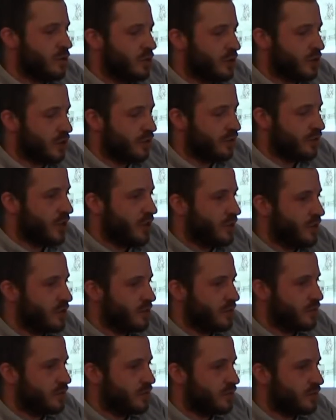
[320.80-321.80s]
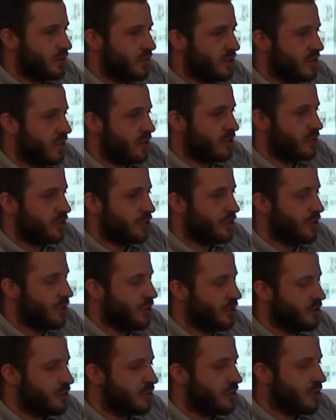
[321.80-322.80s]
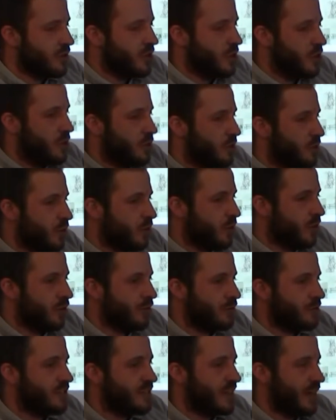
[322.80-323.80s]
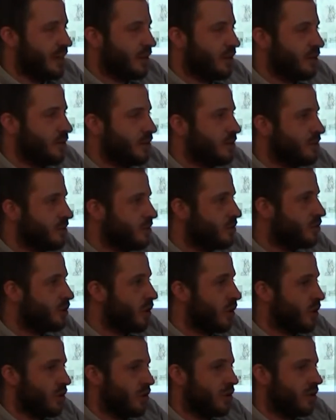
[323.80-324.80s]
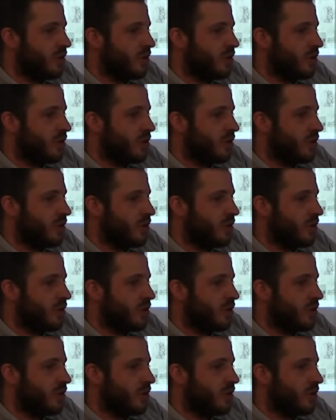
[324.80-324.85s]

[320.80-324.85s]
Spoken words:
kind of other design studios, but we don't sell stock.